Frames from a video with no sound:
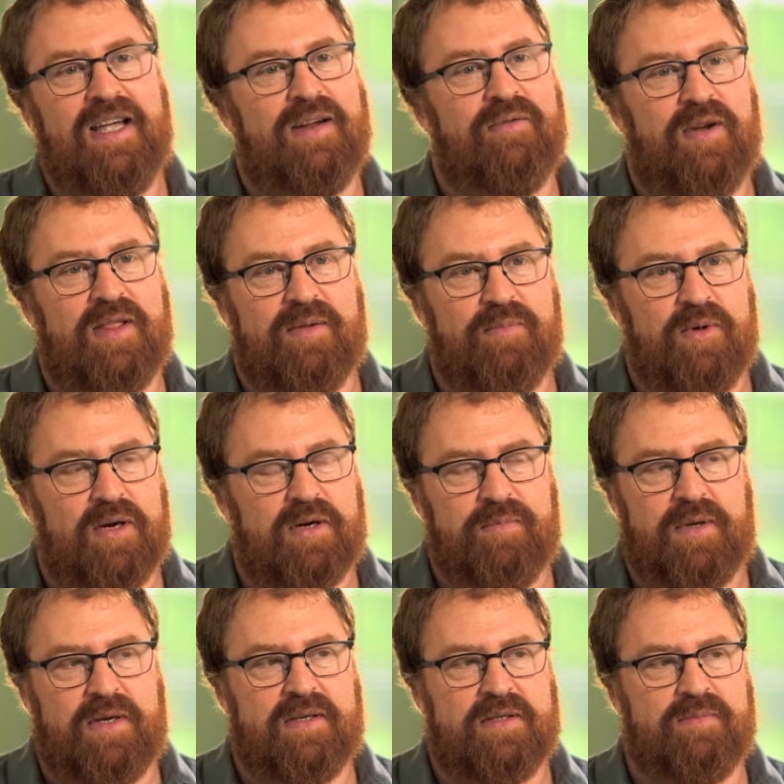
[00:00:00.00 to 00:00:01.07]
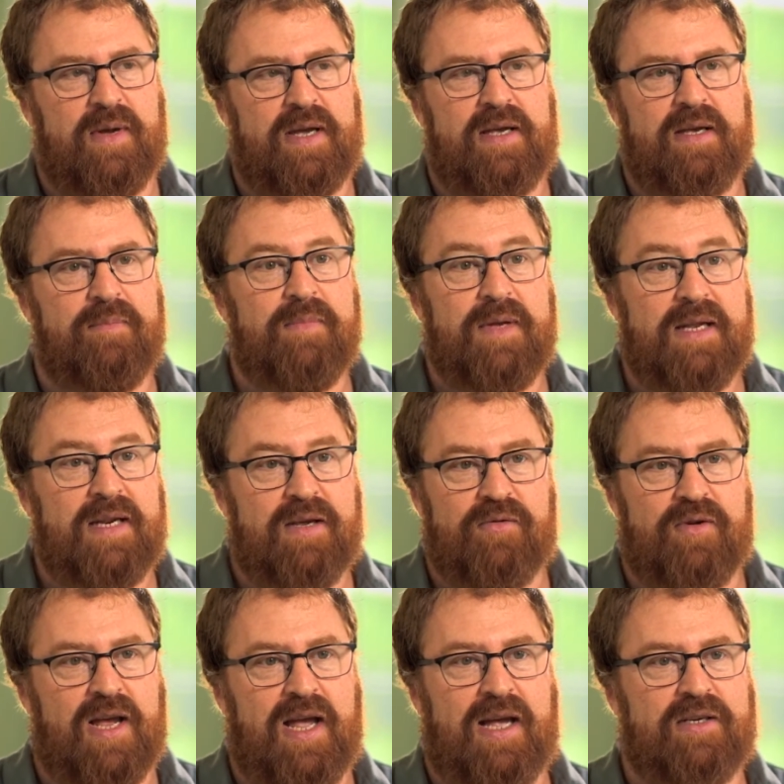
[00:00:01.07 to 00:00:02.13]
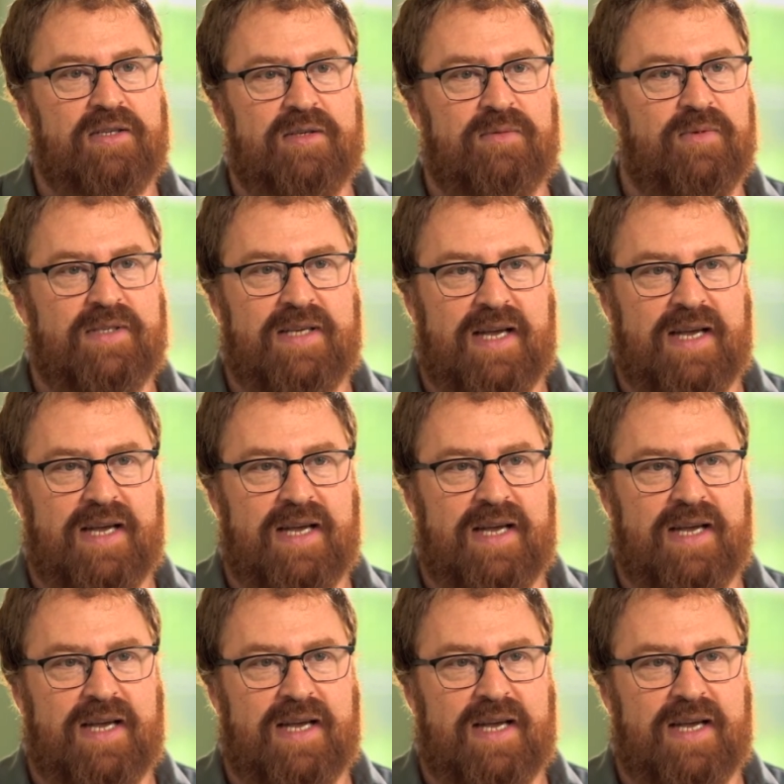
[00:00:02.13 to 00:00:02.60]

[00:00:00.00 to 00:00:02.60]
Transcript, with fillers: and read the book, because my immediate reaction was,